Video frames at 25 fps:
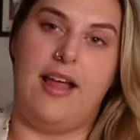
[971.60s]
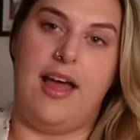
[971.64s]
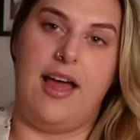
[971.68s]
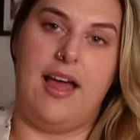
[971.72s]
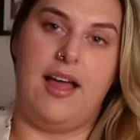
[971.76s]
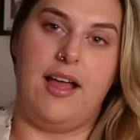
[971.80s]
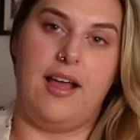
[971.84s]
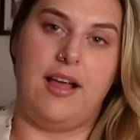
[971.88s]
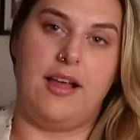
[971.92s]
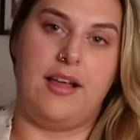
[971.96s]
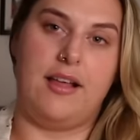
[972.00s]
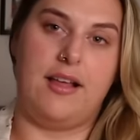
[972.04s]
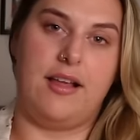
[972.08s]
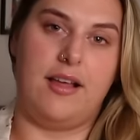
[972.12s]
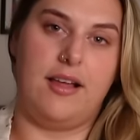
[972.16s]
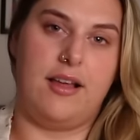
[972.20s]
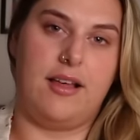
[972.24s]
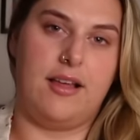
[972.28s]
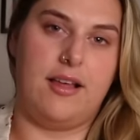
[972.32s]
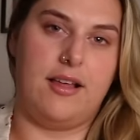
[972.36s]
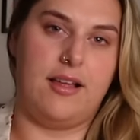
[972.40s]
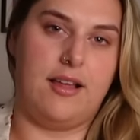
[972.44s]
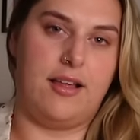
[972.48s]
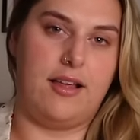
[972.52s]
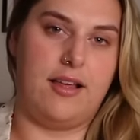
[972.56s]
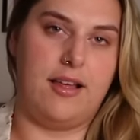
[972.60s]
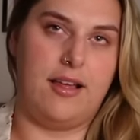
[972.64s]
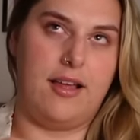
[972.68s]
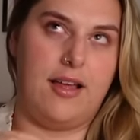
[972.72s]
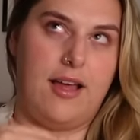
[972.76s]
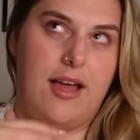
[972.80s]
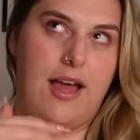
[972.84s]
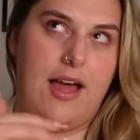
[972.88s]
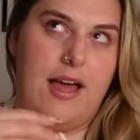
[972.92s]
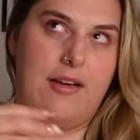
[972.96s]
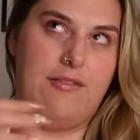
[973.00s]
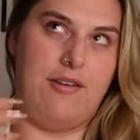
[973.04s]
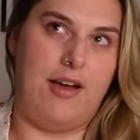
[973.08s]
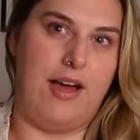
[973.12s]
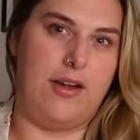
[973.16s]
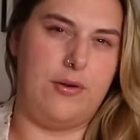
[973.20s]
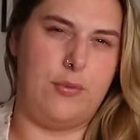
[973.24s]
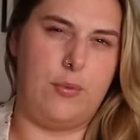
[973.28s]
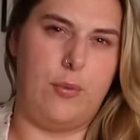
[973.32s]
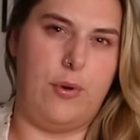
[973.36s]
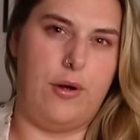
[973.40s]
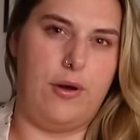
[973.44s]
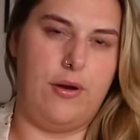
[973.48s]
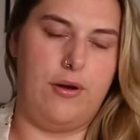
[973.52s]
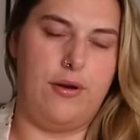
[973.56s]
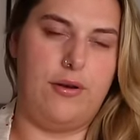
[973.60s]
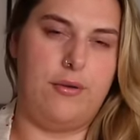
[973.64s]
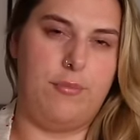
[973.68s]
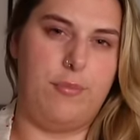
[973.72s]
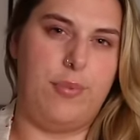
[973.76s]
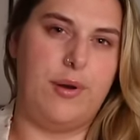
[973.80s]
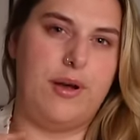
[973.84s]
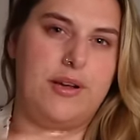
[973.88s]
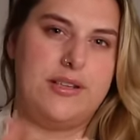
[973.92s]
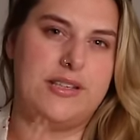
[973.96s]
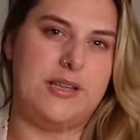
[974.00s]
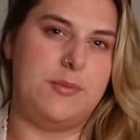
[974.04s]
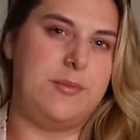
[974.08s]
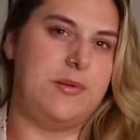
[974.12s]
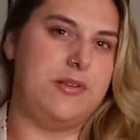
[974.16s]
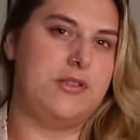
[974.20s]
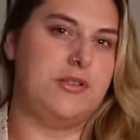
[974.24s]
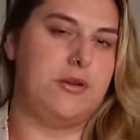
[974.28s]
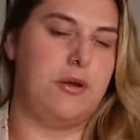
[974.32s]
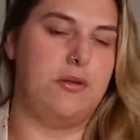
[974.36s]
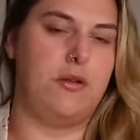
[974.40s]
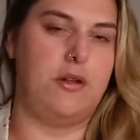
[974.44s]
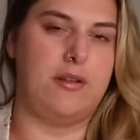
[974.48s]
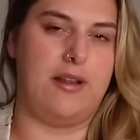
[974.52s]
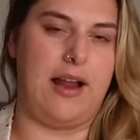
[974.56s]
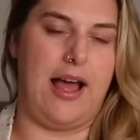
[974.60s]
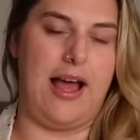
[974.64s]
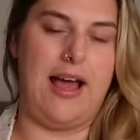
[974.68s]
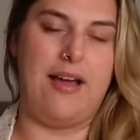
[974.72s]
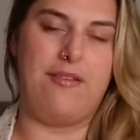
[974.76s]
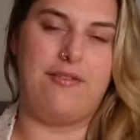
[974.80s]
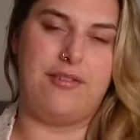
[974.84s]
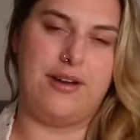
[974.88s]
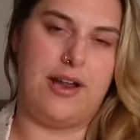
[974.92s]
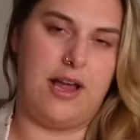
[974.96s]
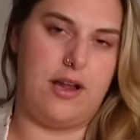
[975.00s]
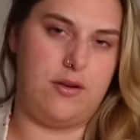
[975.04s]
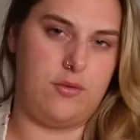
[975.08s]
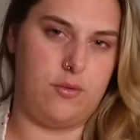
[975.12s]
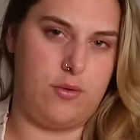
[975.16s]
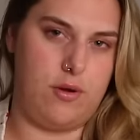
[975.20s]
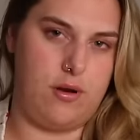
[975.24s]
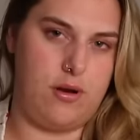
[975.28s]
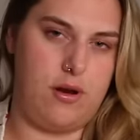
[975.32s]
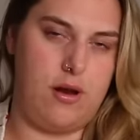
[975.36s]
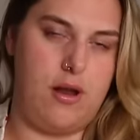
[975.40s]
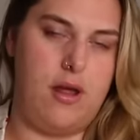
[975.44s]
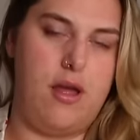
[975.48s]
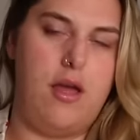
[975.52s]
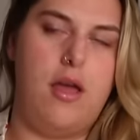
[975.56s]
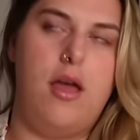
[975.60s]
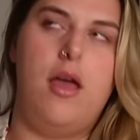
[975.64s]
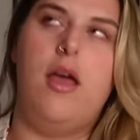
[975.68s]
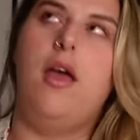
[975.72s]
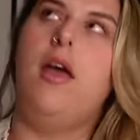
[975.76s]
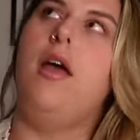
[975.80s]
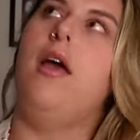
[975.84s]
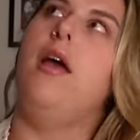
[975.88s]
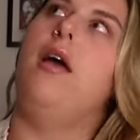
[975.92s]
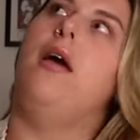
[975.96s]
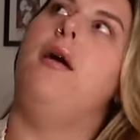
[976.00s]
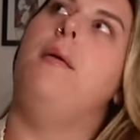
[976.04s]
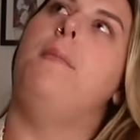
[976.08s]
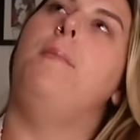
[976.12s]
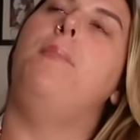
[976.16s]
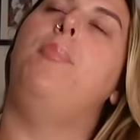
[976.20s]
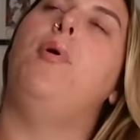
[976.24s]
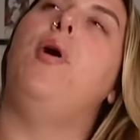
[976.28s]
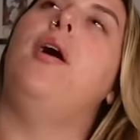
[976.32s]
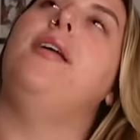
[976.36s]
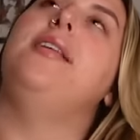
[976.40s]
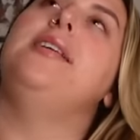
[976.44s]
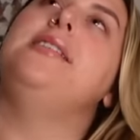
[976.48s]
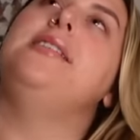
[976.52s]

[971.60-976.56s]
like I've had one because it's been so long that I haven't had one. But at